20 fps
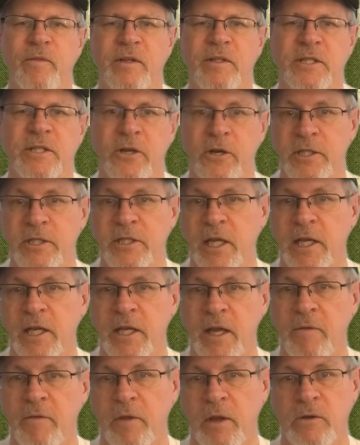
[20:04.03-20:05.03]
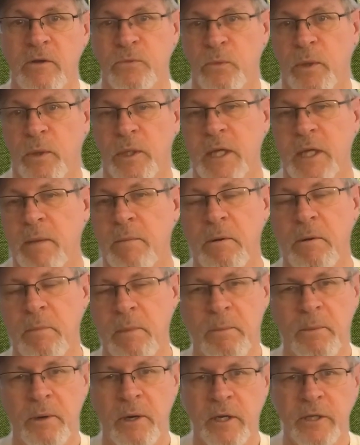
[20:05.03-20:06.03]
seriously enough. And there was one time I
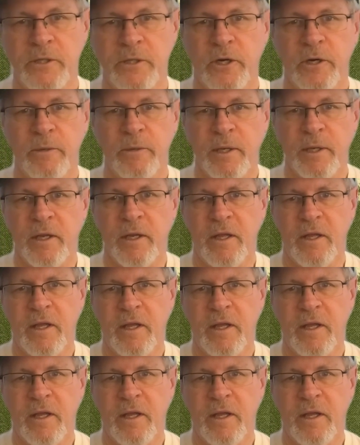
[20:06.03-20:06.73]
remember in a tournament,